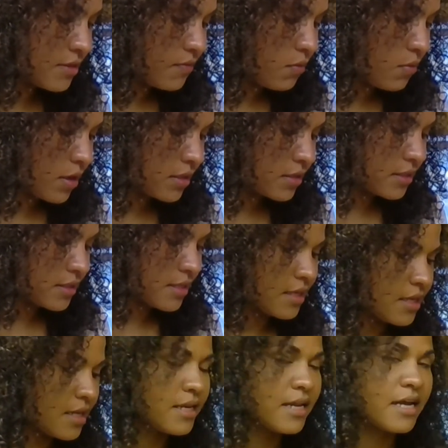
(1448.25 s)
of Wands
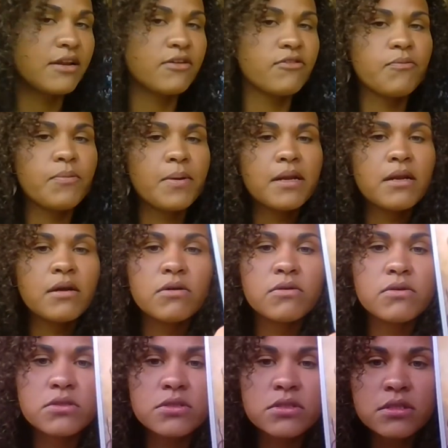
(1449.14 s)
and the Knight of
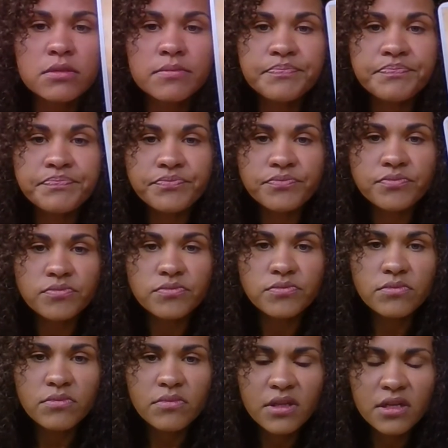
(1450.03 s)
Pentacles.
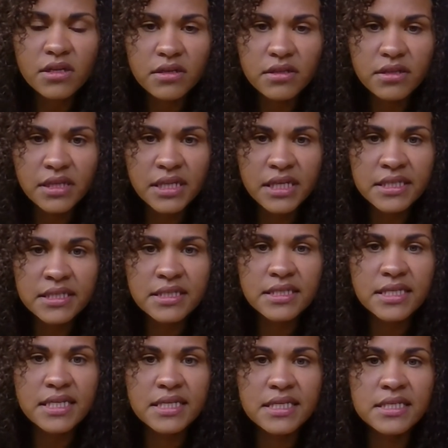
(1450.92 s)

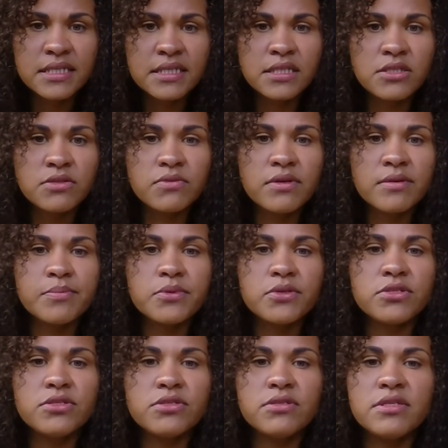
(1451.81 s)
This is your
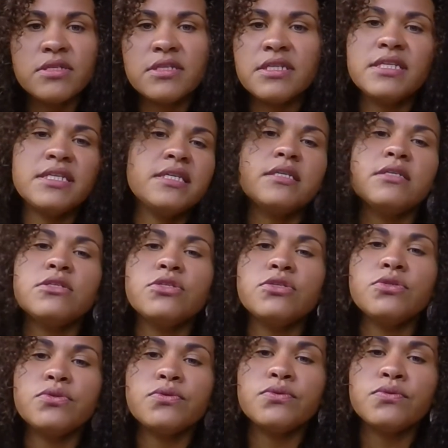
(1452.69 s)
opportunity
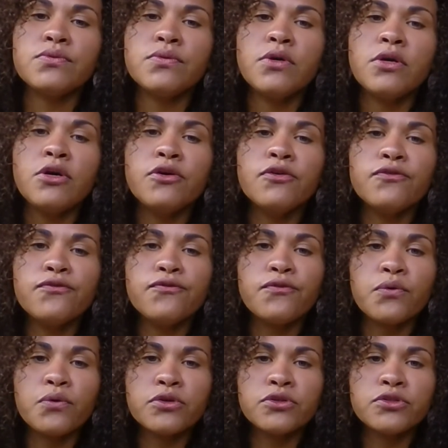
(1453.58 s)
to
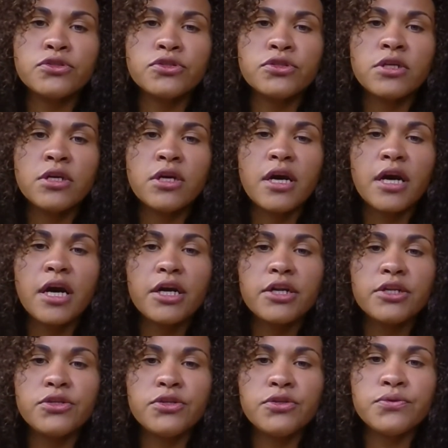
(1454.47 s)
forge
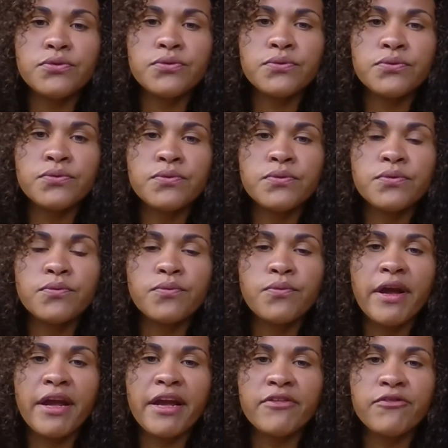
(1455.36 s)
a new
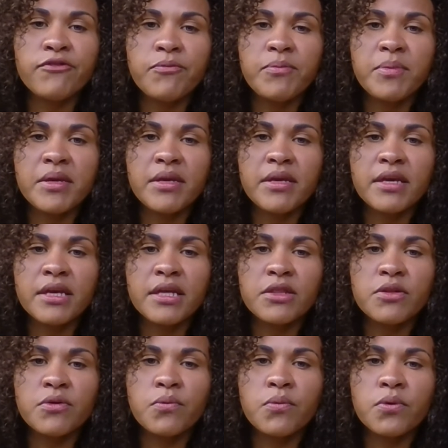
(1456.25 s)
way of being
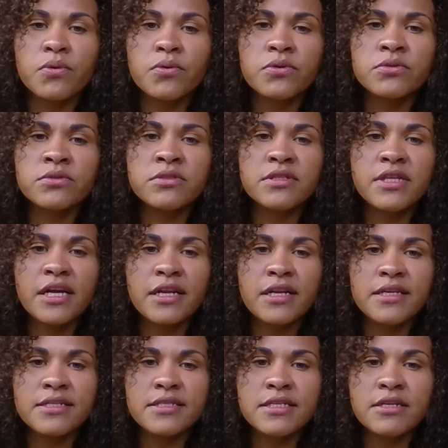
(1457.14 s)
in the world that
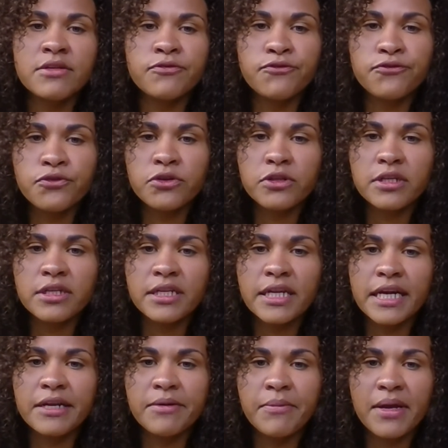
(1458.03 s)
is in full
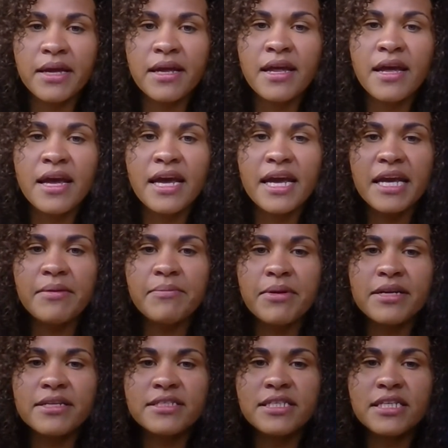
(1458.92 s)
alignment. It
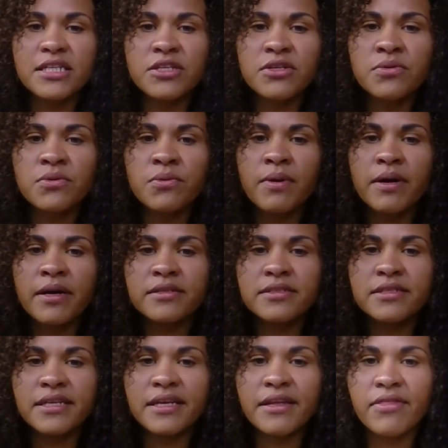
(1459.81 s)
might take you a while
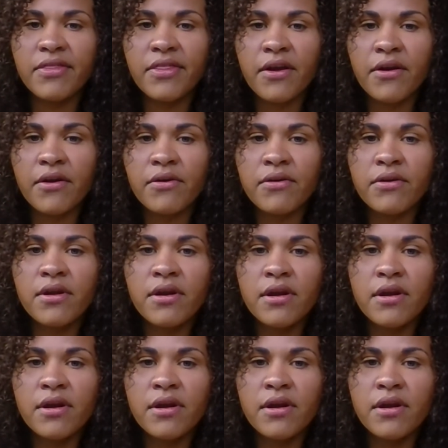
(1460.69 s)
to get there,